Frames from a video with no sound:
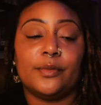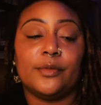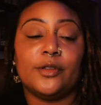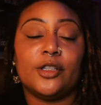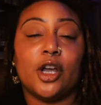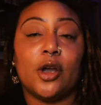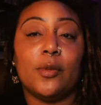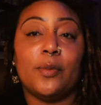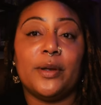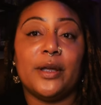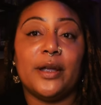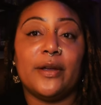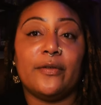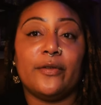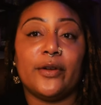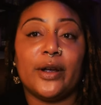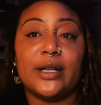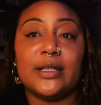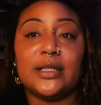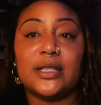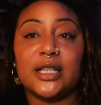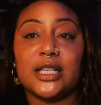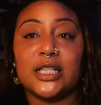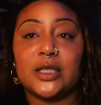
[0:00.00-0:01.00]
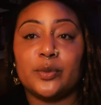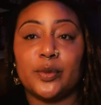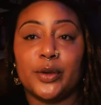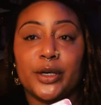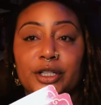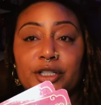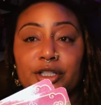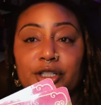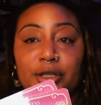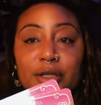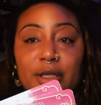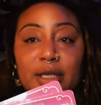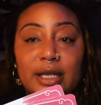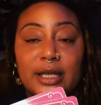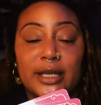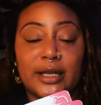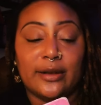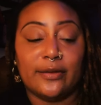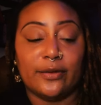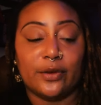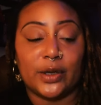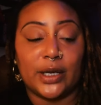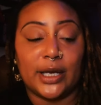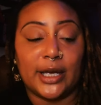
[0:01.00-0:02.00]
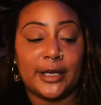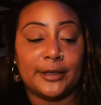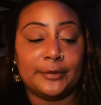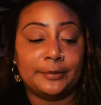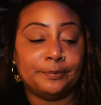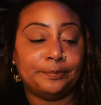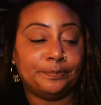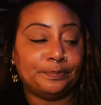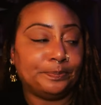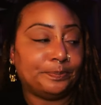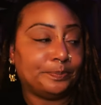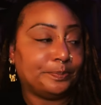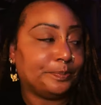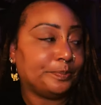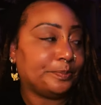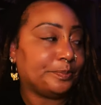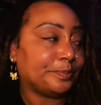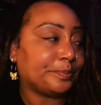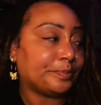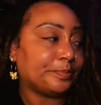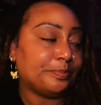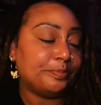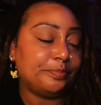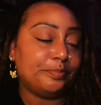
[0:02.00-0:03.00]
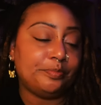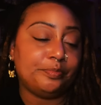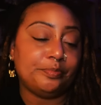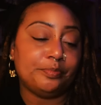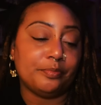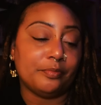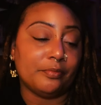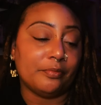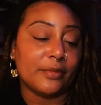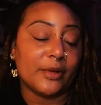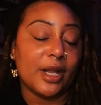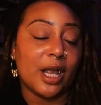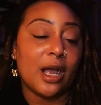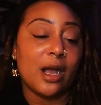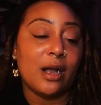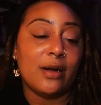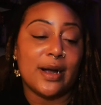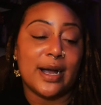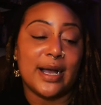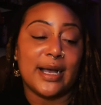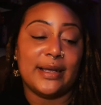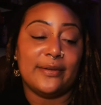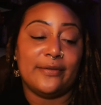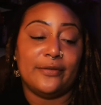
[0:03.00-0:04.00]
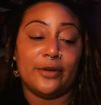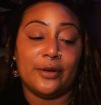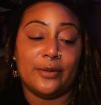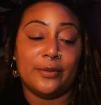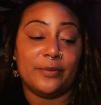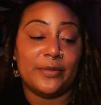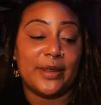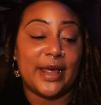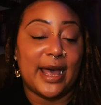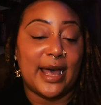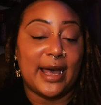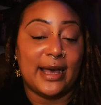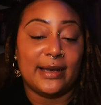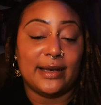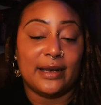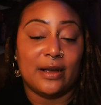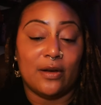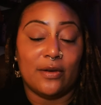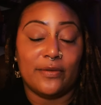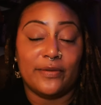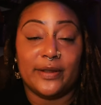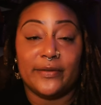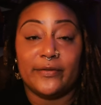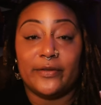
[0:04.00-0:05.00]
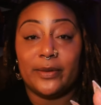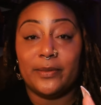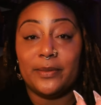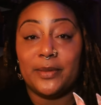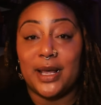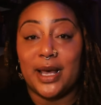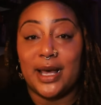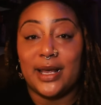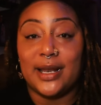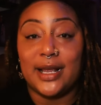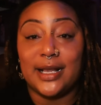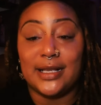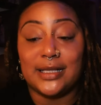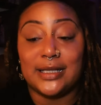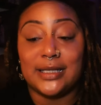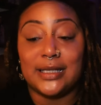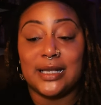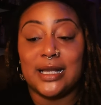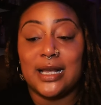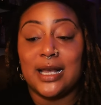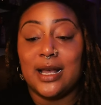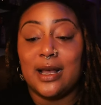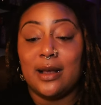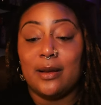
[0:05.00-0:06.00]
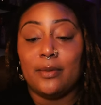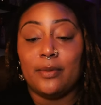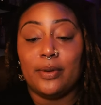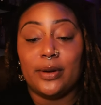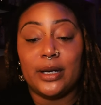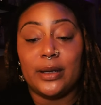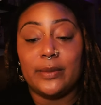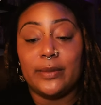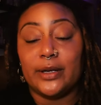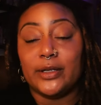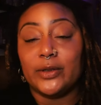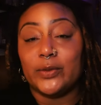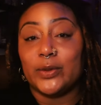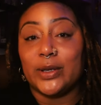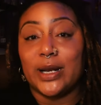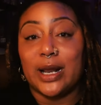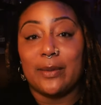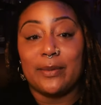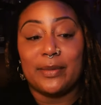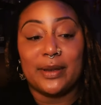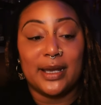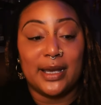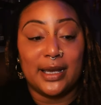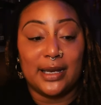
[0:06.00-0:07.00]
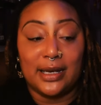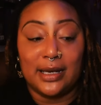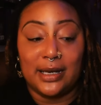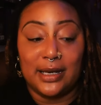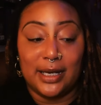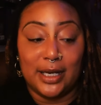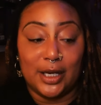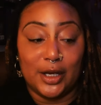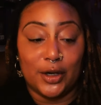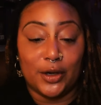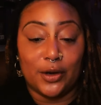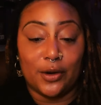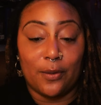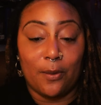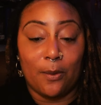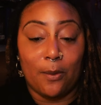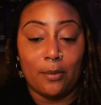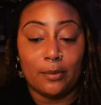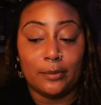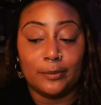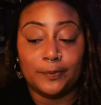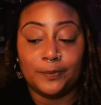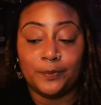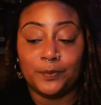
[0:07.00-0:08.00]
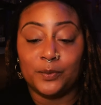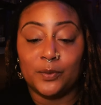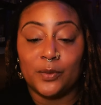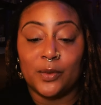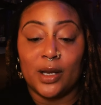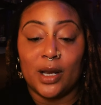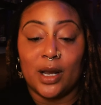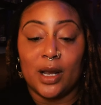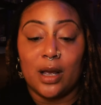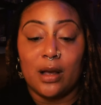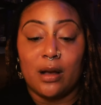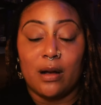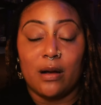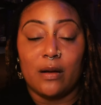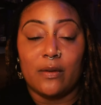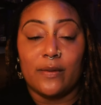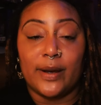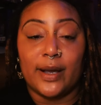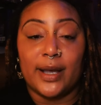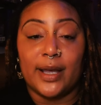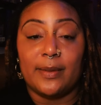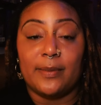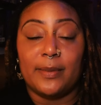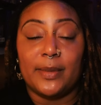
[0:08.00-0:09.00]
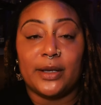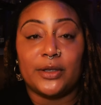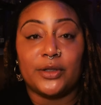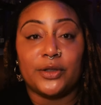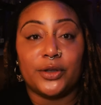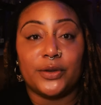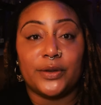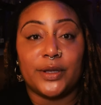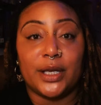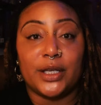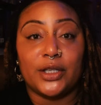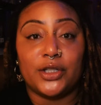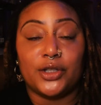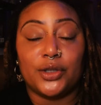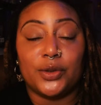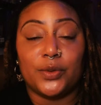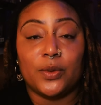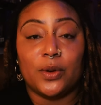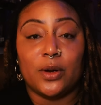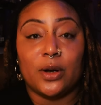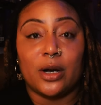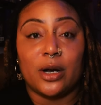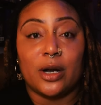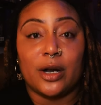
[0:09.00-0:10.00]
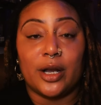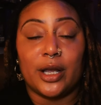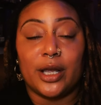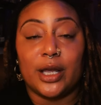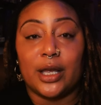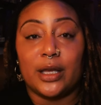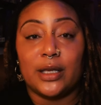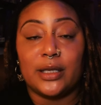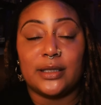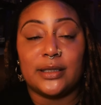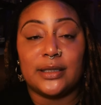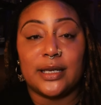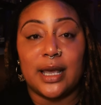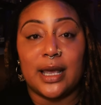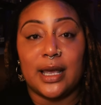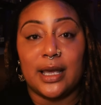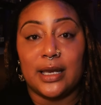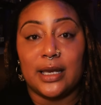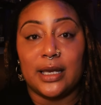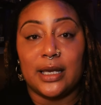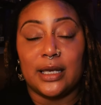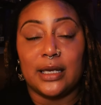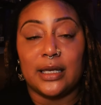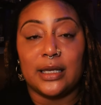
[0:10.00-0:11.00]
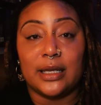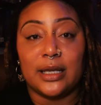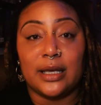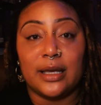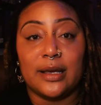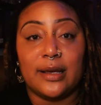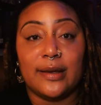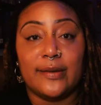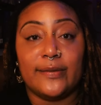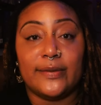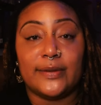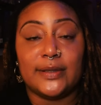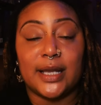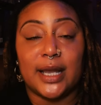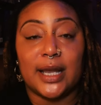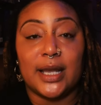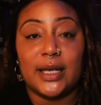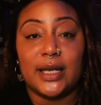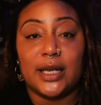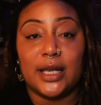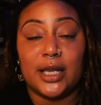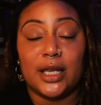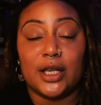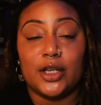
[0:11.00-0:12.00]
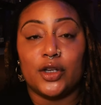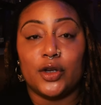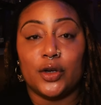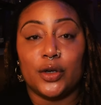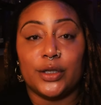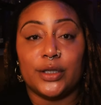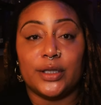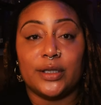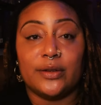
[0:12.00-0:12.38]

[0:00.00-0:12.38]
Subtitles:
Don't be afraid to express your love, okay? All right, that's pretty much what I'm getting here. All right, make sure that you are staying in love, staying in your